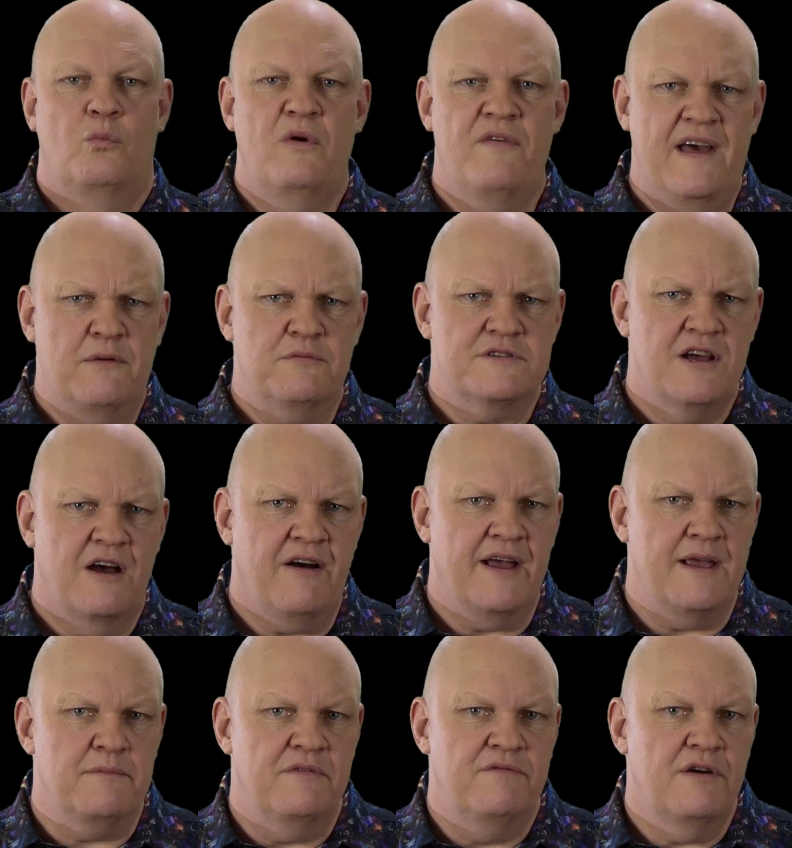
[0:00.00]
Without
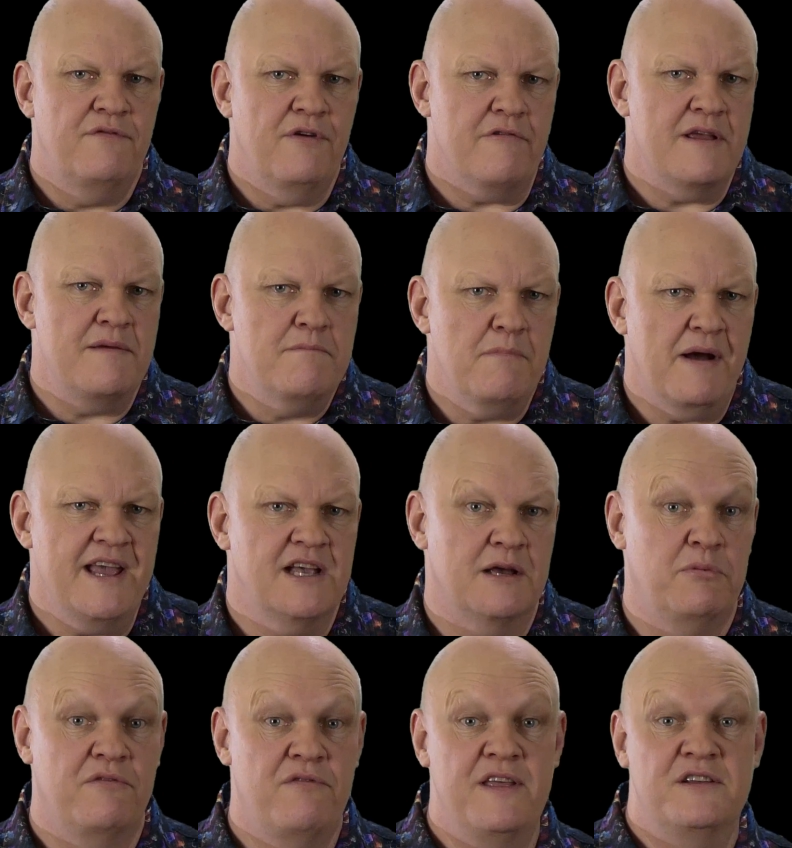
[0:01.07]
time, the very
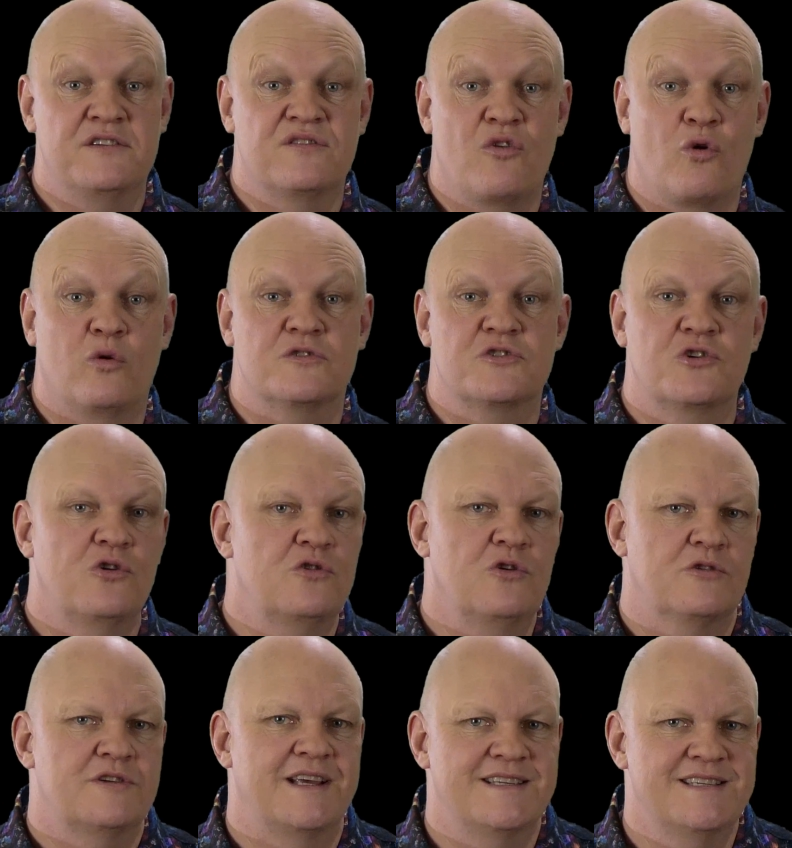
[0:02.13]
makeup of these thoughts could
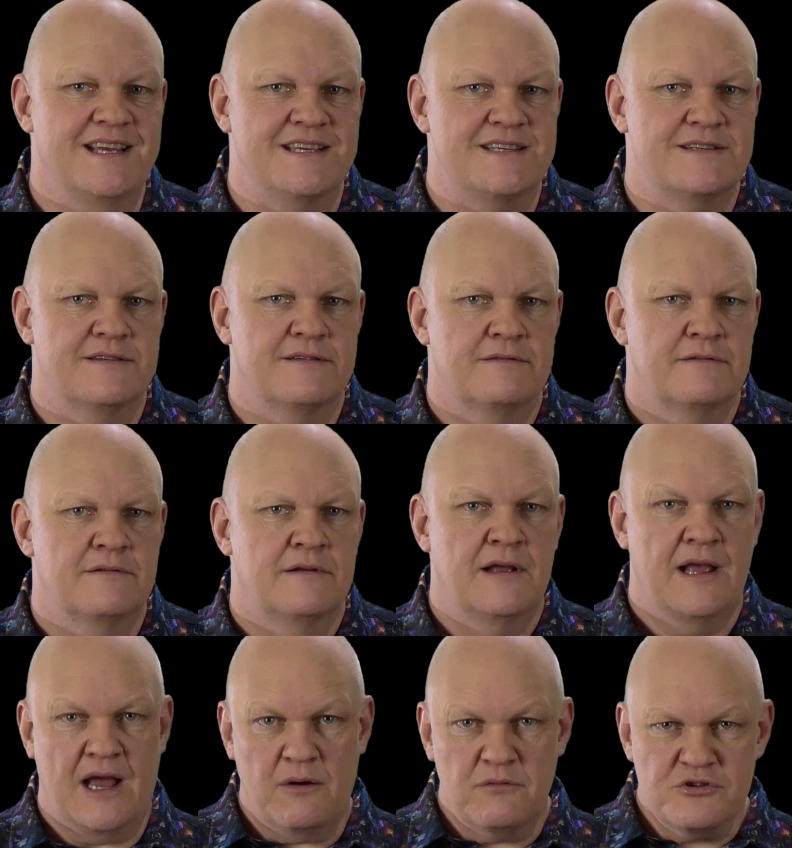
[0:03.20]
not exist.
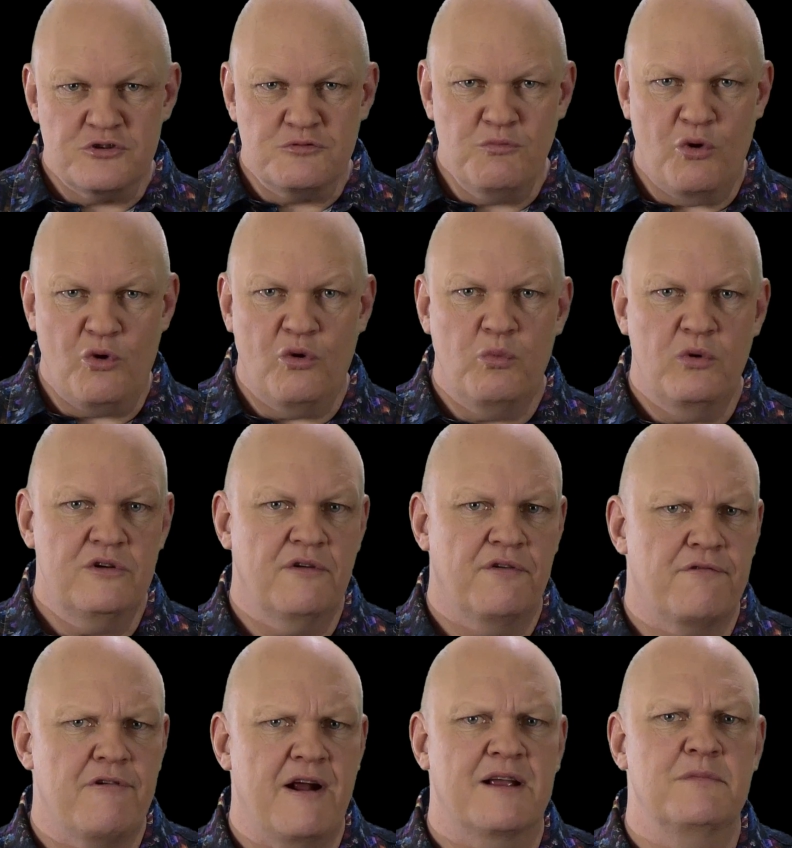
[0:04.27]
How small would the
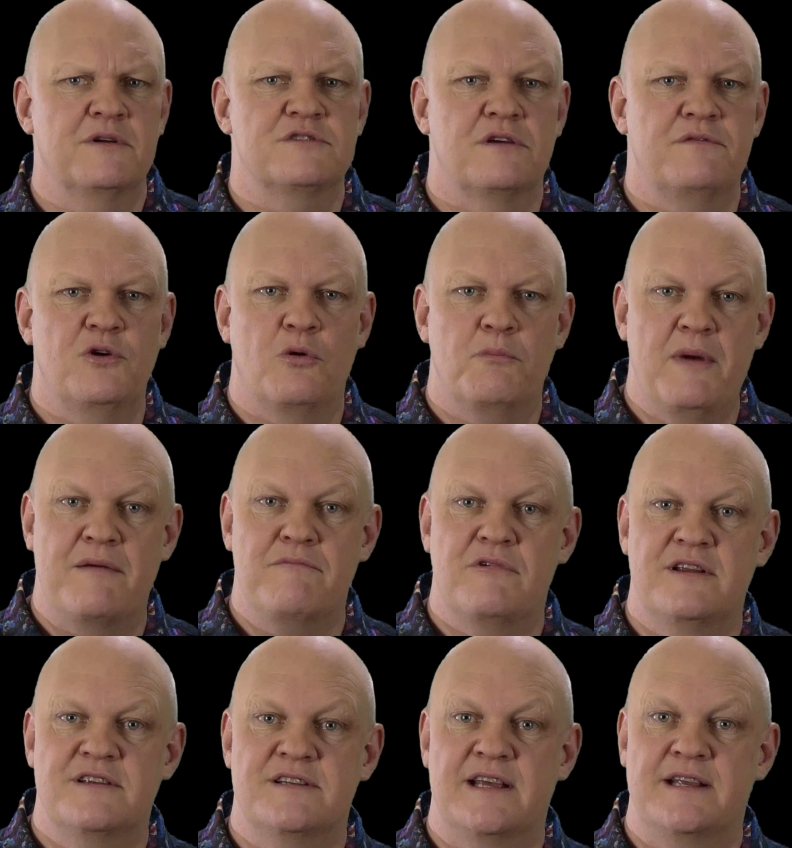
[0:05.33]
fragments of your
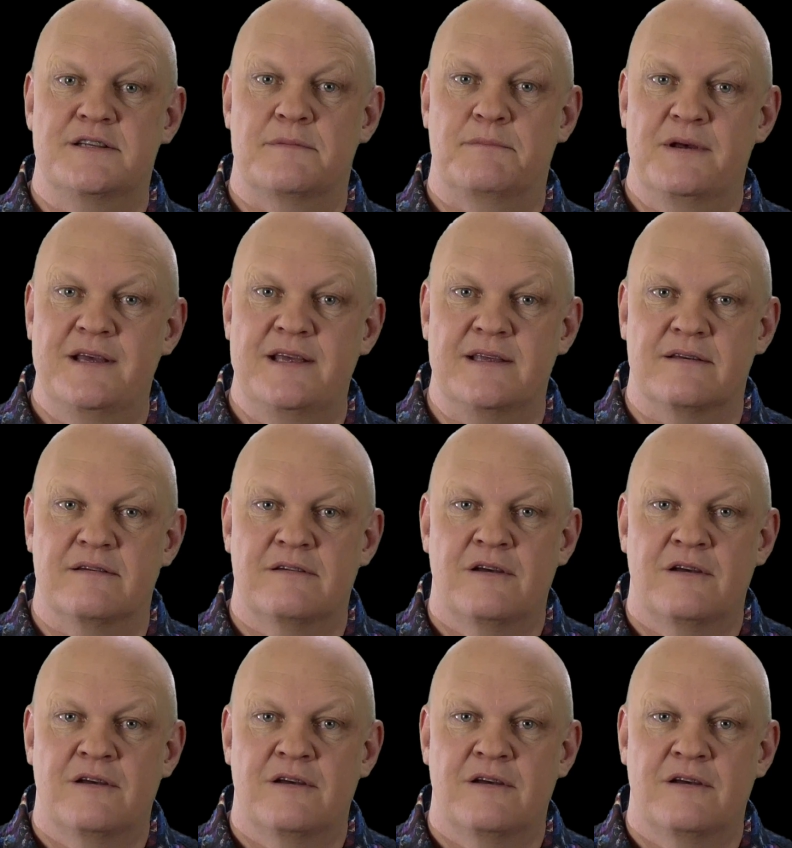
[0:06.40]
memories need to be?